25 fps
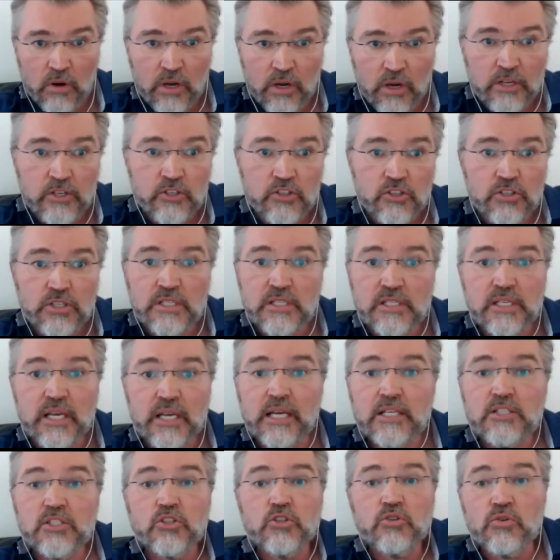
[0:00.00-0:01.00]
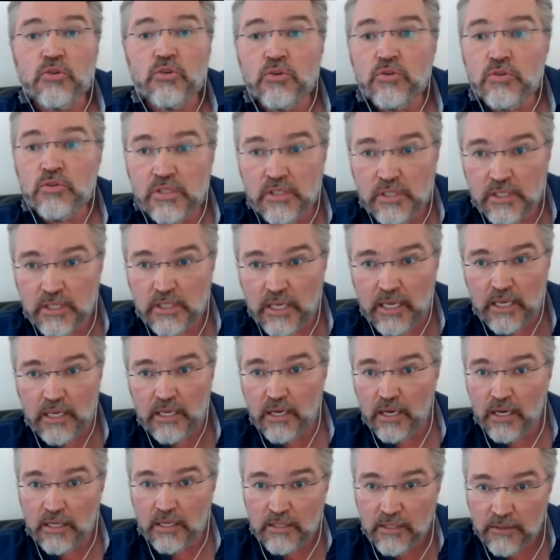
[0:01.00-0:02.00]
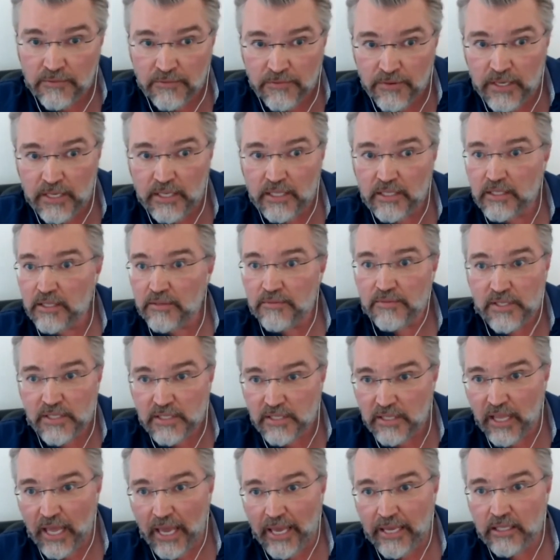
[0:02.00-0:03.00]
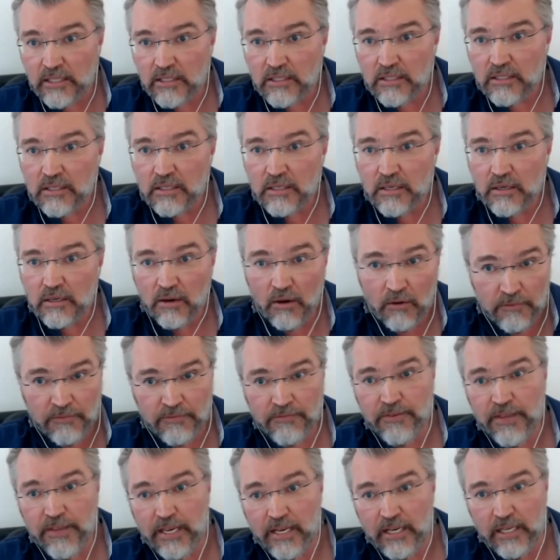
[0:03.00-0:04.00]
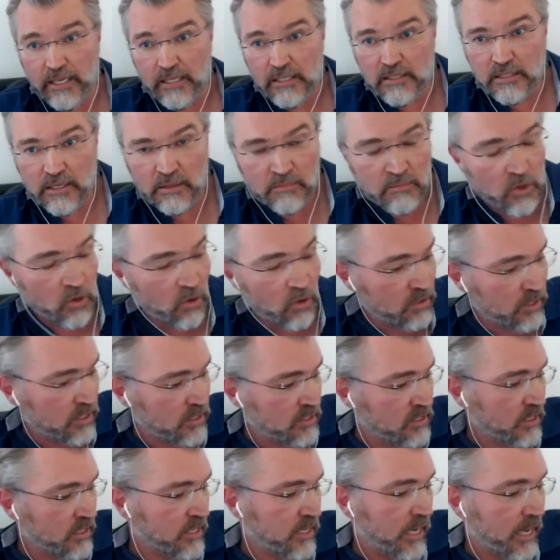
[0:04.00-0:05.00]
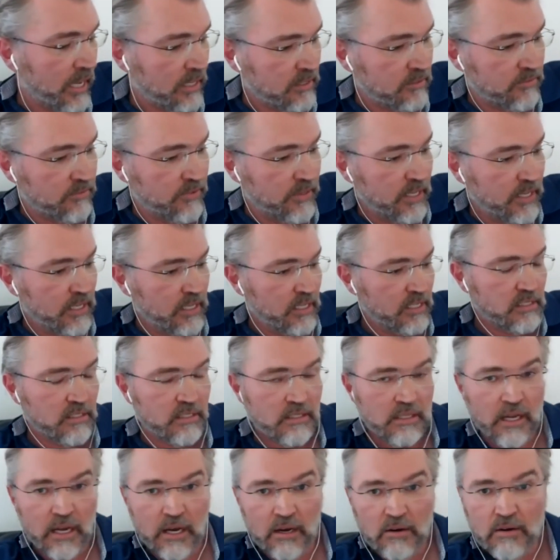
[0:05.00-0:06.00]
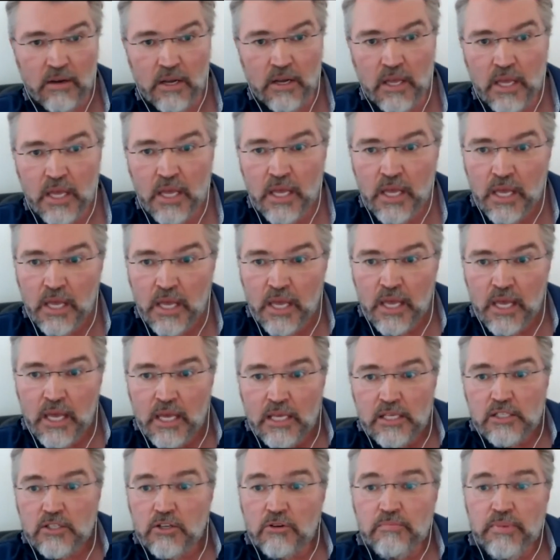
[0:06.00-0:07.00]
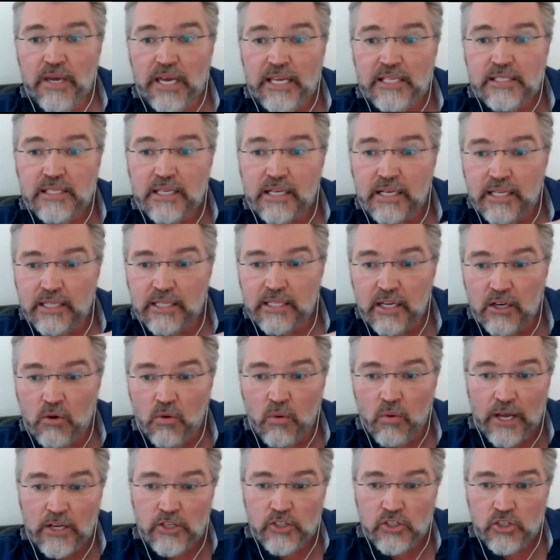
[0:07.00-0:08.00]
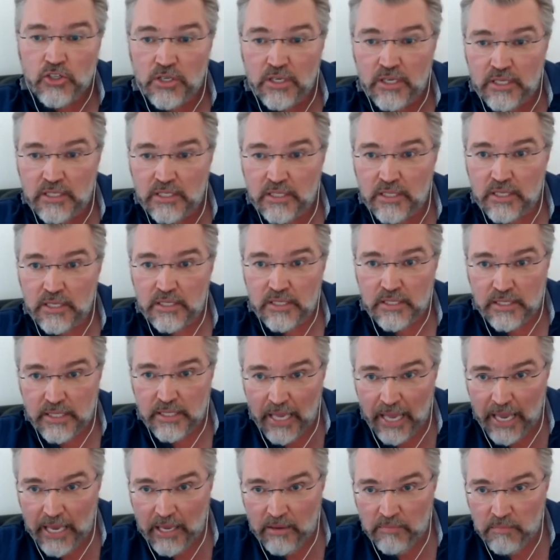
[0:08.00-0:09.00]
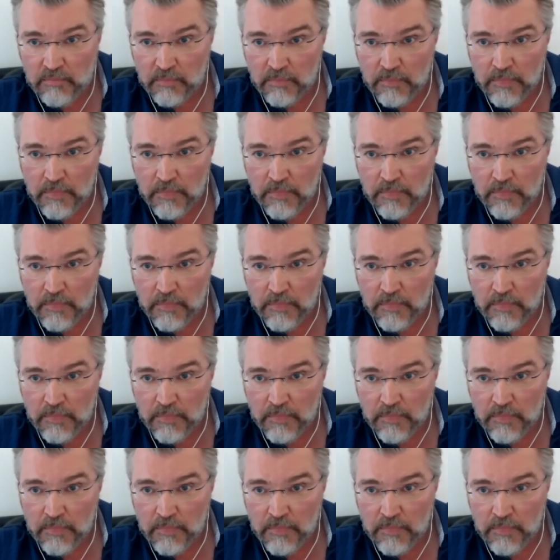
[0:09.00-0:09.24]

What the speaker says: And she says, do you see a definitive state of Felix? I'm calling the cat Felix now. So basically the question is the same.